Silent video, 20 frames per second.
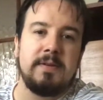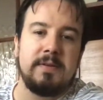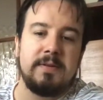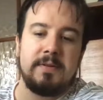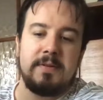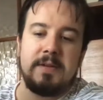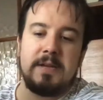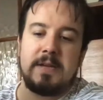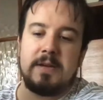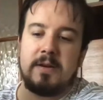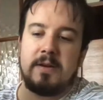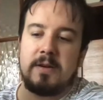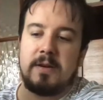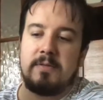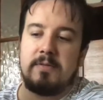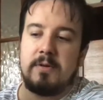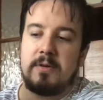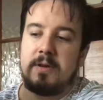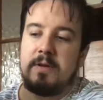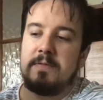you can't go
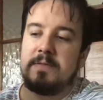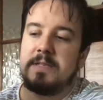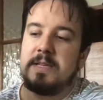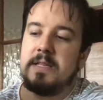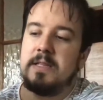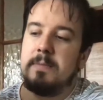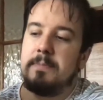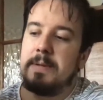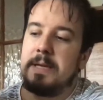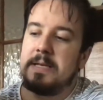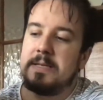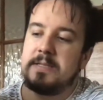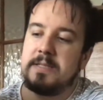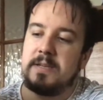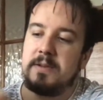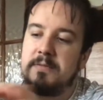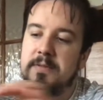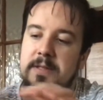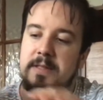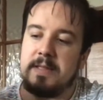wrong. You've seen the beers that
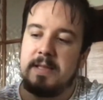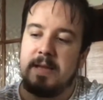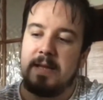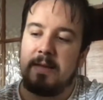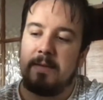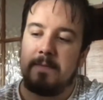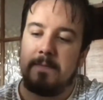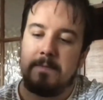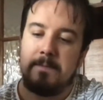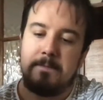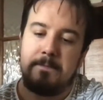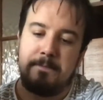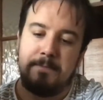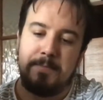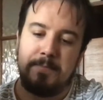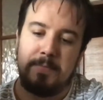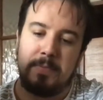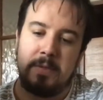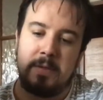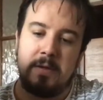are in there.
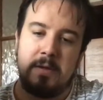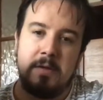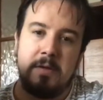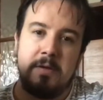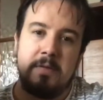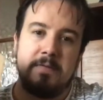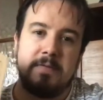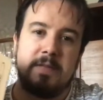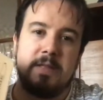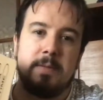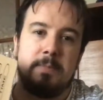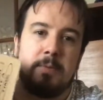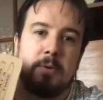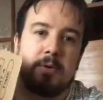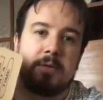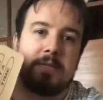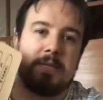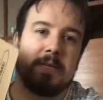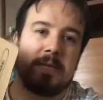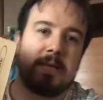You've seen the
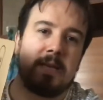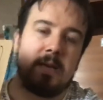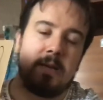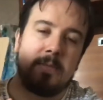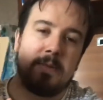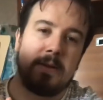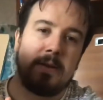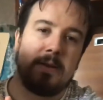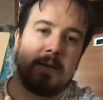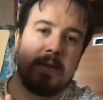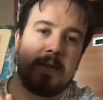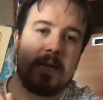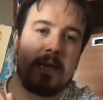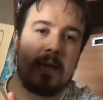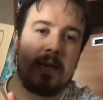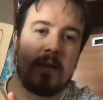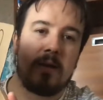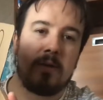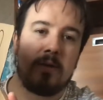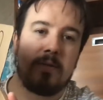box it came in.
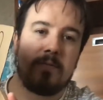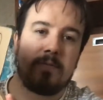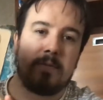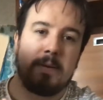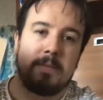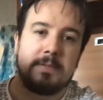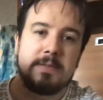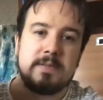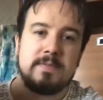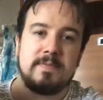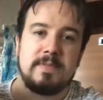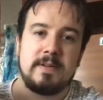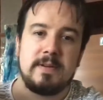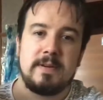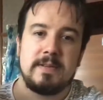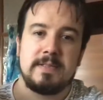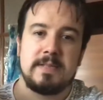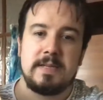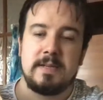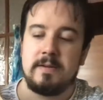I got it from Amazon for
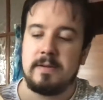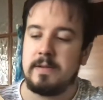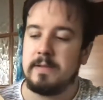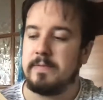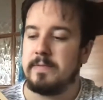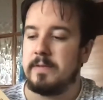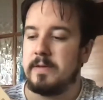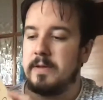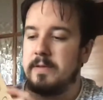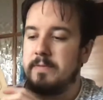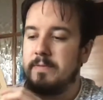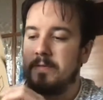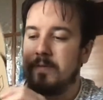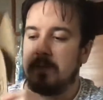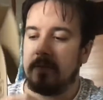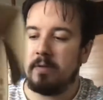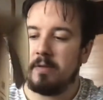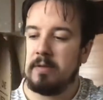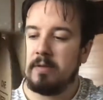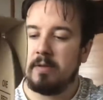$19.95.
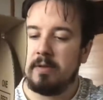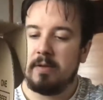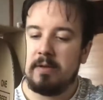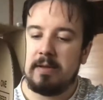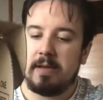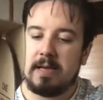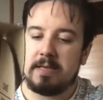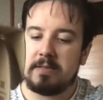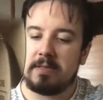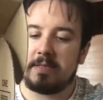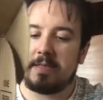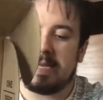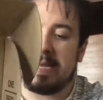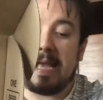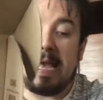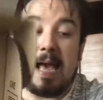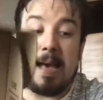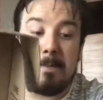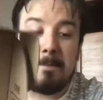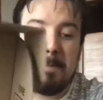As I say,
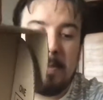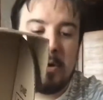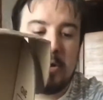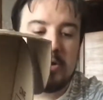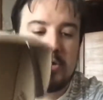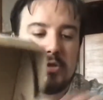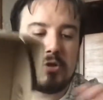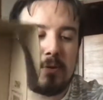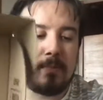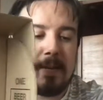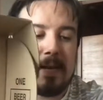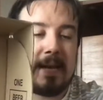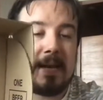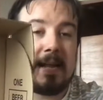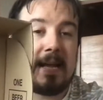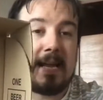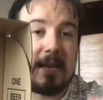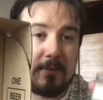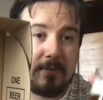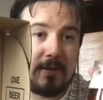at most you're paying
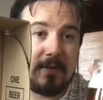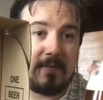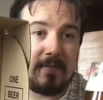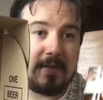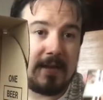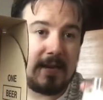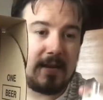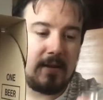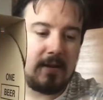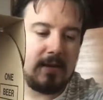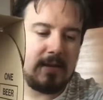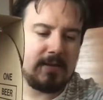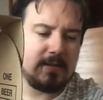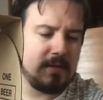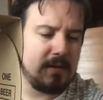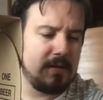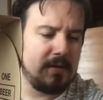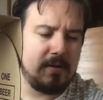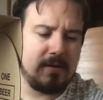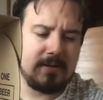8 quid for that glass. It's a
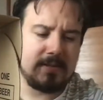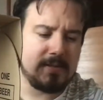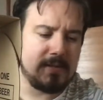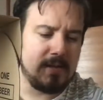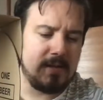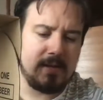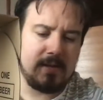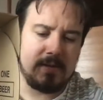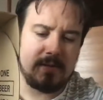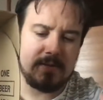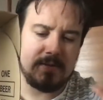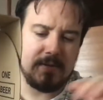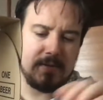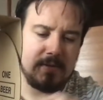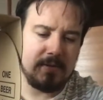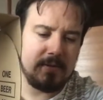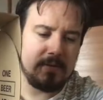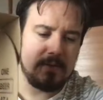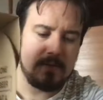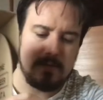nice glass.
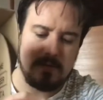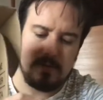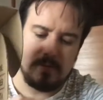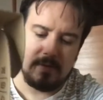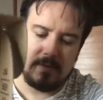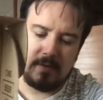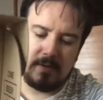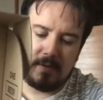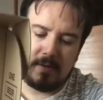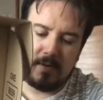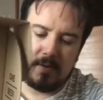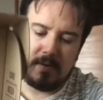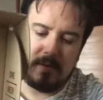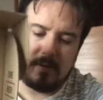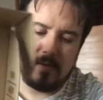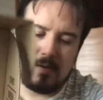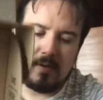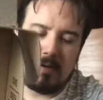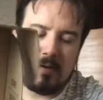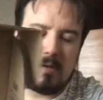
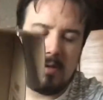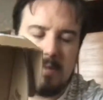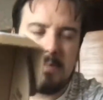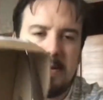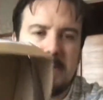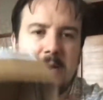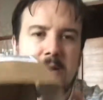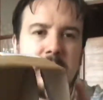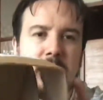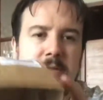I mean, a lot of the